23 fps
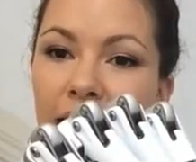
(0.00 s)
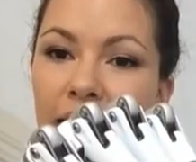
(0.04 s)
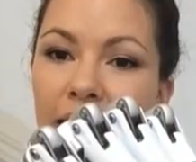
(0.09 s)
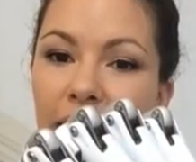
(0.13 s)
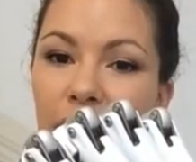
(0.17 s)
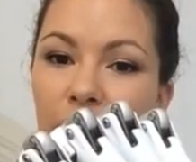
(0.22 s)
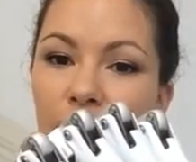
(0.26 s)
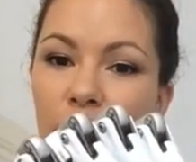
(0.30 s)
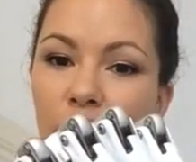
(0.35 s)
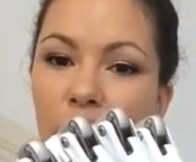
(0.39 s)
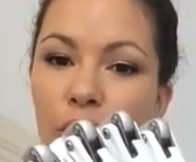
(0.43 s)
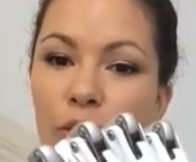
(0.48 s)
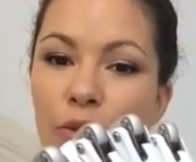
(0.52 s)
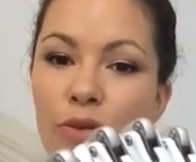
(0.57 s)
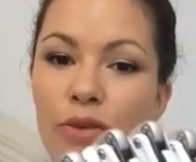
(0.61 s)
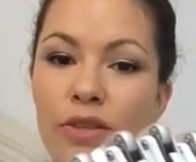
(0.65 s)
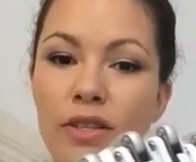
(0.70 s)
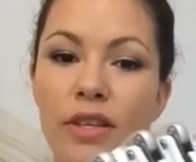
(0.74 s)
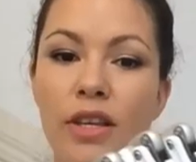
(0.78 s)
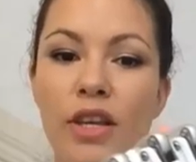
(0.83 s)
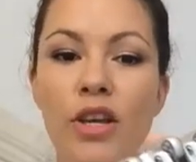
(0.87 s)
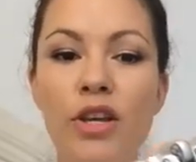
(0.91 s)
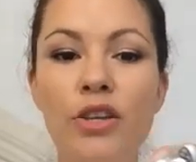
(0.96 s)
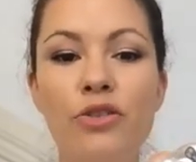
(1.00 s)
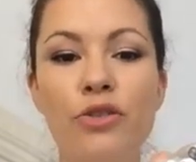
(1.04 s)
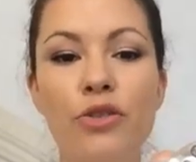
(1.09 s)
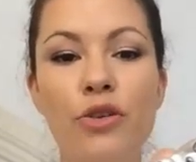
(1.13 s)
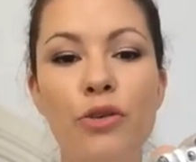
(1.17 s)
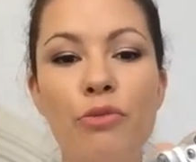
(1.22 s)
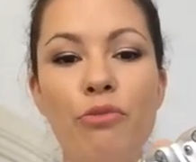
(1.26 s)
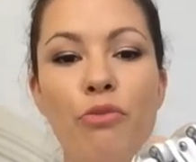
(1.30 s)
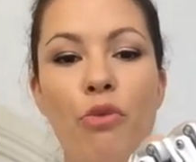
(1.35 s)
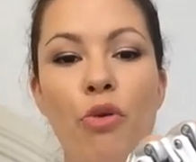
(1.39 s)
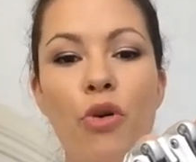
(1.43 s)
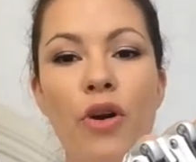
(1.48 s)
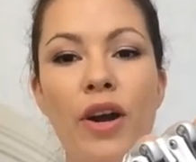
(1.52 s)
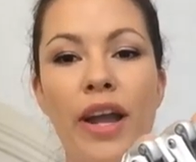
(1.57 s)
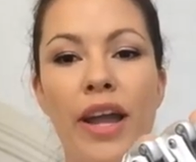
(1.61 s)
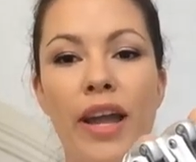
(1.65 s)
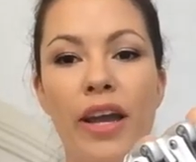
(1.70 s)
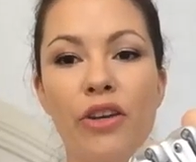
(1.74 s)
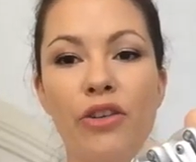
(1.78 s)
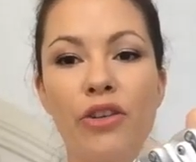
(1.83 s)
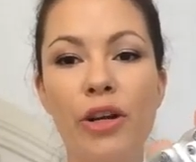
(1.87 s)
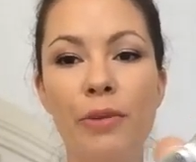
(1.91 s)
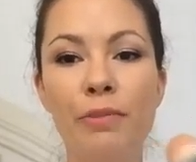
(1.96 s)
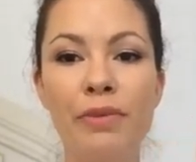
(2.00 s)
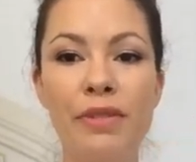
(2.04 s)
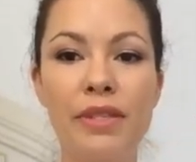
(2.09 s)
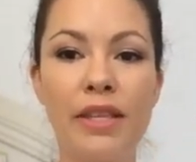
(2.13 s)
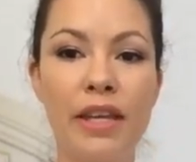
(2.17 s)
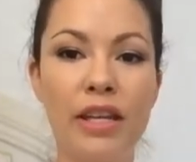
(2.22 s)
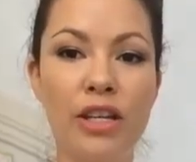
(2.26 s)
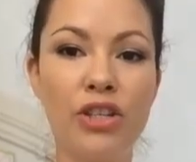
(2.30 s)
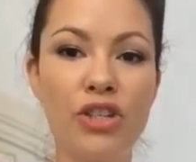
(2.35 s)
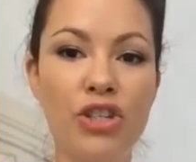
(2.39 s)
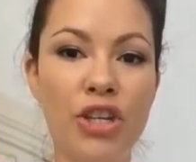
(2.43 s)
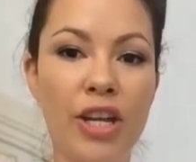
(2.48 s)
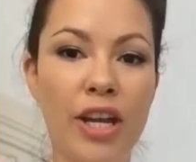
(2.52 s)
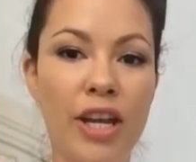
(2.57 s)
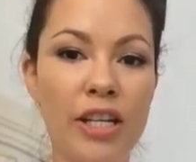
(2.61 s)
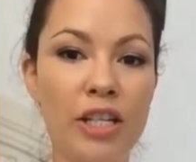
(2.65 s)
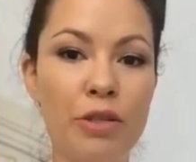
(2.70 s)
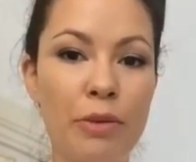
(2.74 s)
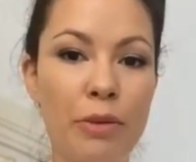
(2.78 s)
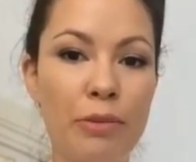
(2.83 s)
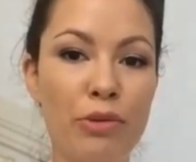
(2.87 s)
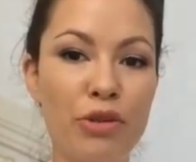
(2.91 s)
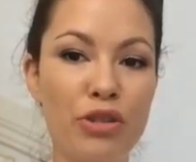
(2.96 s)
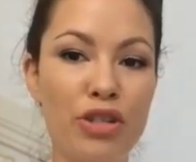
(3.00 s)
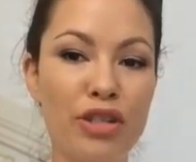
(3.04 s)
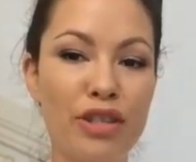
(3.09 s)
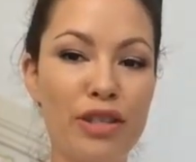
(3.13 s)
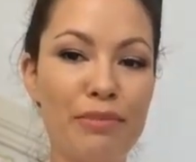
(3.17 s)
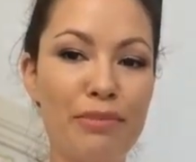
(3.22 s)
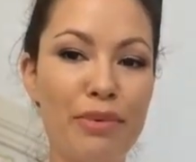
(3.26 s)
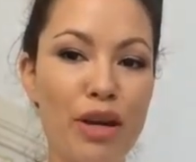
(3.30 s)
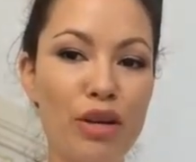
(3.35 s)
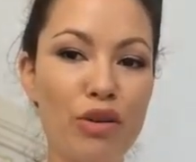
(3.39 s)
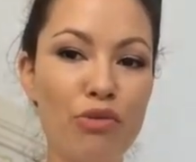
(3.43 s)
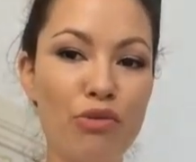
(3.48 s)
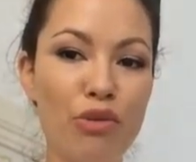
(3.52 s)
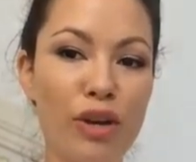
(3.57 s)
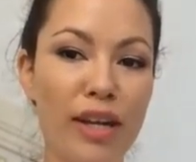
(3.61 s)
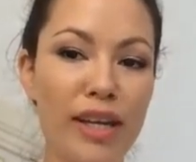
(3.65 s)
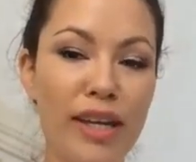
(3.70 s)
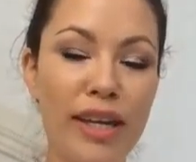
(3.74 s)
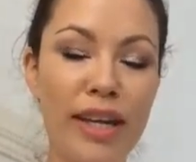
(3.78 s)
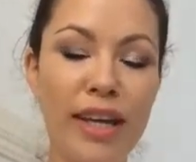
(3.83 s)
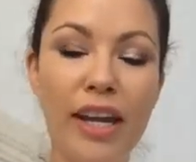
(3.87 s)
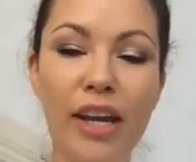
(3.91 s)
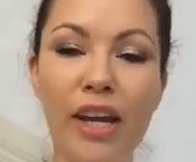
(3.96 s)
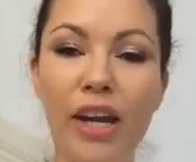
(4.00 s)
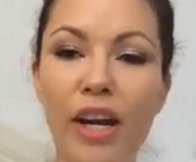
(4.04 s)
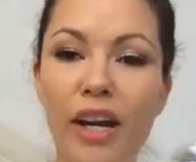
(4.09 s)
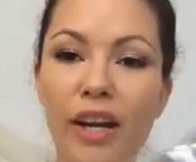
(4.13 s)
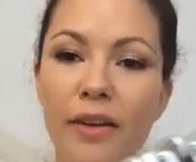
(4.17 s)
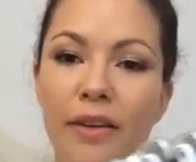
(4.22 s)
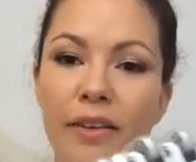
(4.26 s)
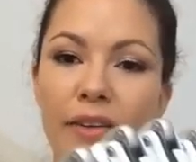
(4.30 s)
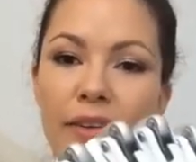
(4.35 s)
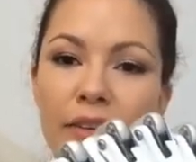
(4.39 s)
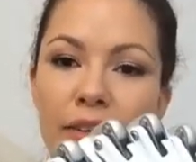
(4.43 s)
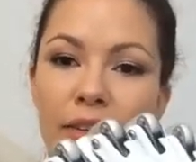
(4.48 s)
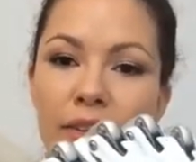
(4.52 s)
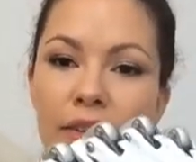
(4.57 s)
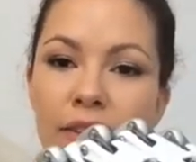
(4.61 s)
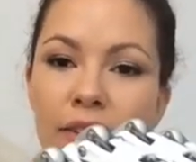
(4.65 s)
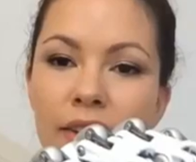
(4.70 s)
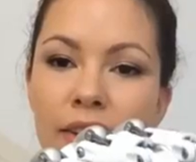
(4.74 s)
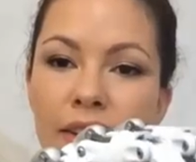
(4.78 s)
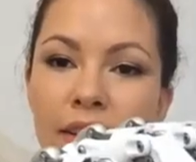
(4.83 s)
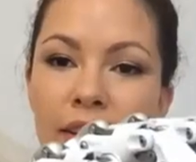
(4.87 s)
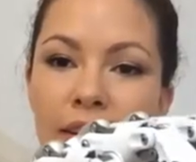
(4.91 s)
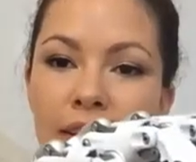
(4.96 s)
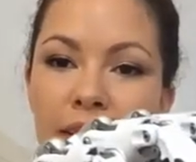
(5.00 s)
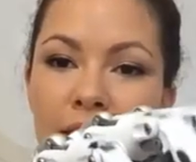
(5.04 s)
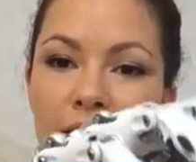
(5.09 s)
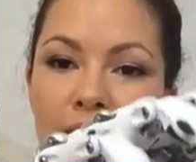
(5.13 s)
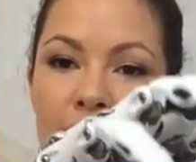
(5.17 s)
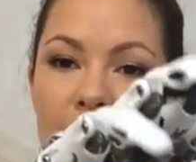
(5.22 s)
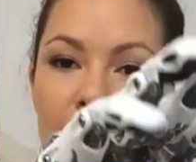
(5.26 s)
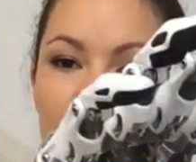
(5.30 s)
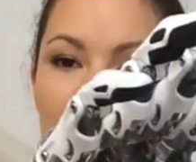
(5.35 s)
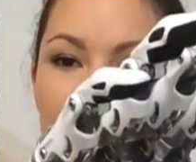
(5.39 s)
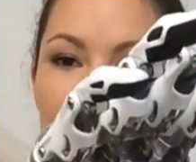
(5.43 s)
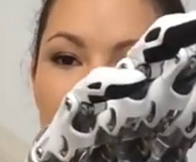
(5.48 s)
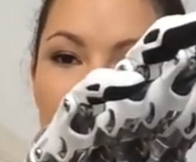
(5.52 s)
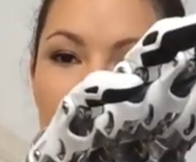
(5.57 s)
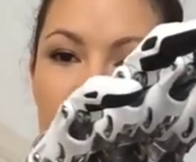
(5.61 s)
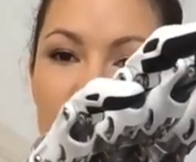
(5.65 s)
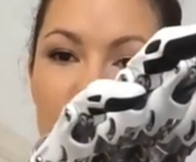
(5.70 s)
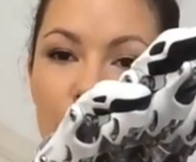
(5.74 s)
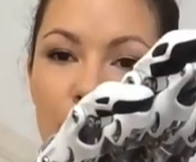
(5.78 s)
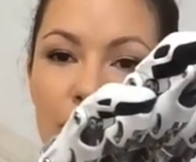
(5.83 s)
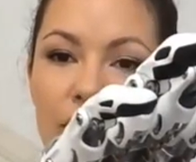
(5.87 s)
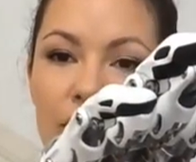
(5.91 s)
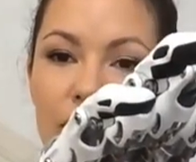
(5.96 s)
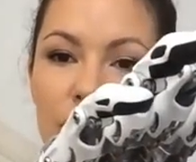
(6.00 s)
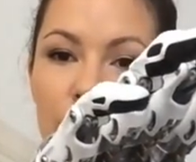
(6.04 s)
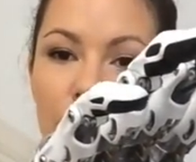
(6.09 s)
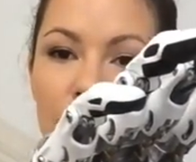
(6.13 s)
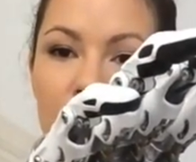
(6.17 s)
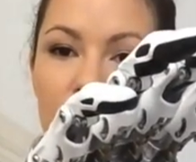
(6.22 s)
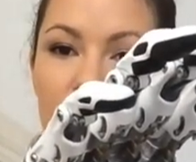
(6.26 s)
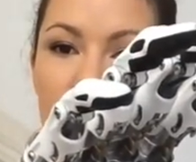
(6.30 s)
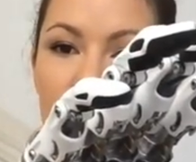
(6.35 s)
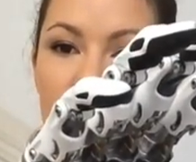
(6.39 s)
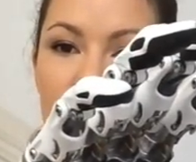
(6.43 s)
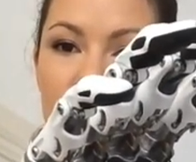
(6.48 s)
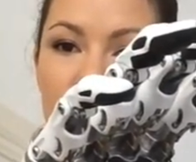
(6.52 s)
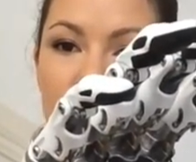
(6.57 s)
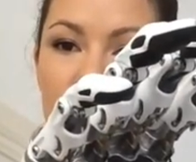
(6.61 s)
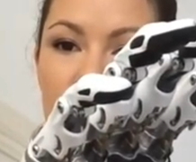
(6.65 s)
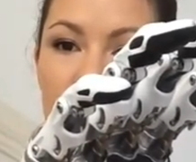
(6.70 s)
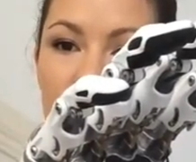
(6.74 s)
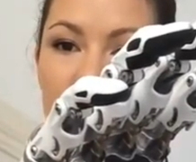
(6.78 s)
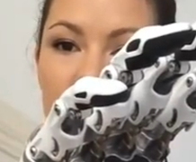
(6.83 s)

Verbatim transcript: and I close. So there are more hand grips that I change by pushing the button right here. So now let's see what this one is.